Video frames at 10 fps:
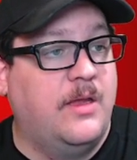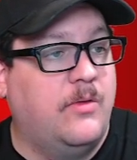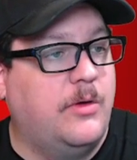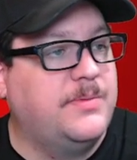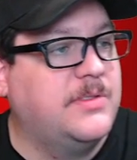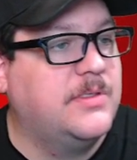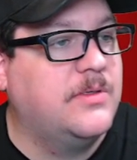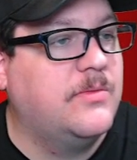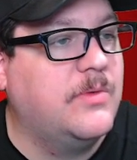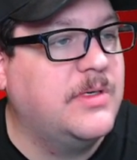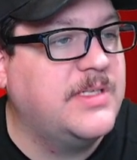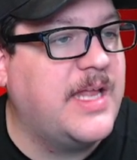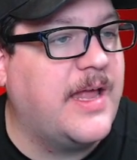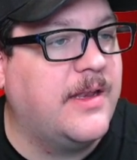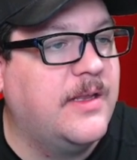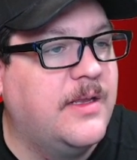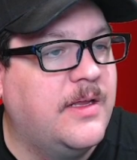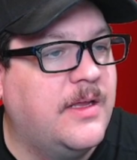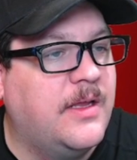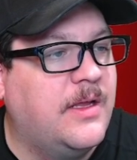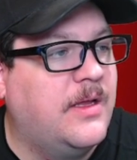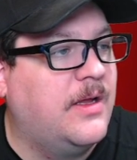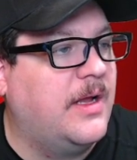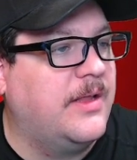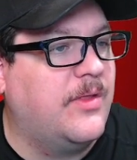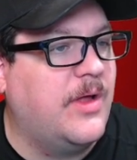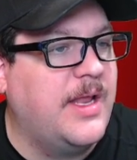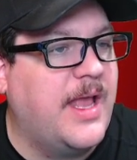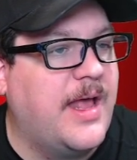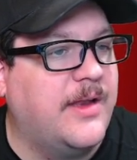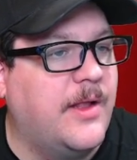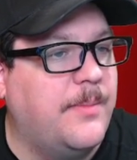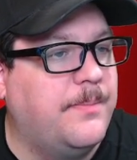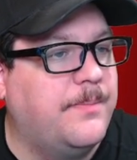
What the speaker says: Whoops, where is it at? I thought I had it up.